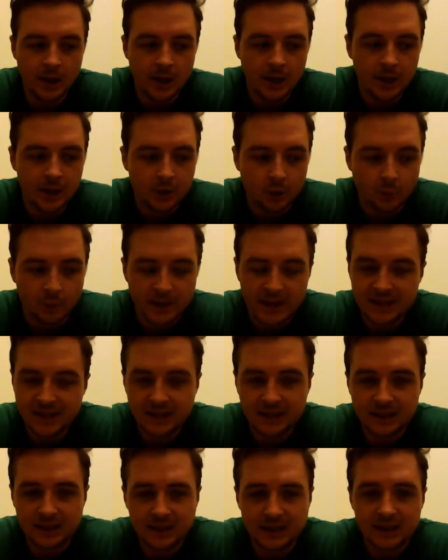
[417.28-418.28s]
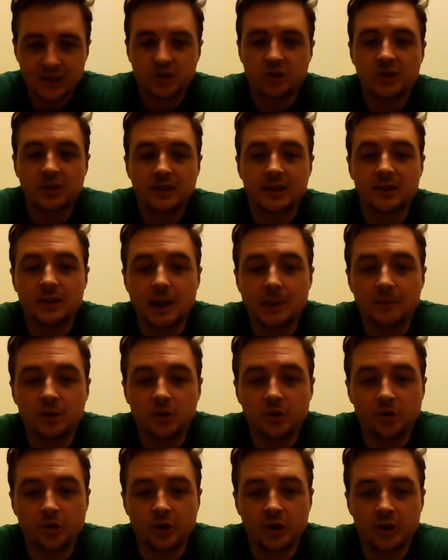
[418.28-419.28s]
So basically, that's just a
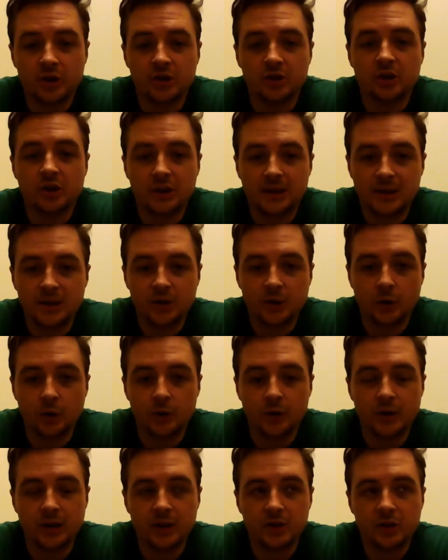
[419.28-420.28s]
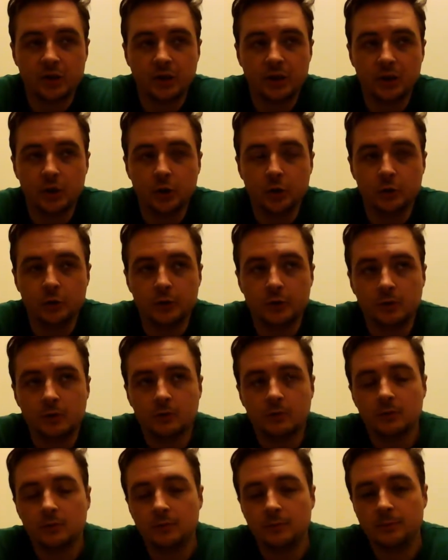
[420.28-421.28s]
demonstration, just to show you that you can use
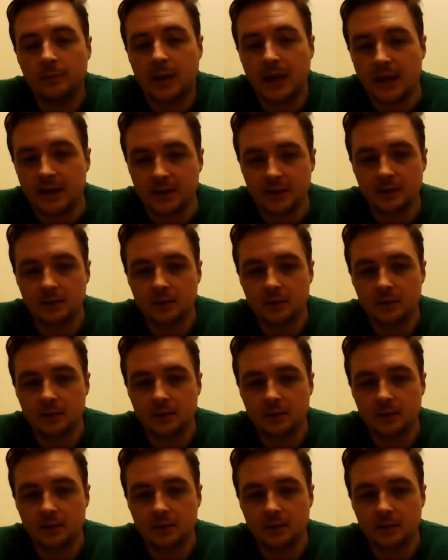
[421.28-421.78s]
past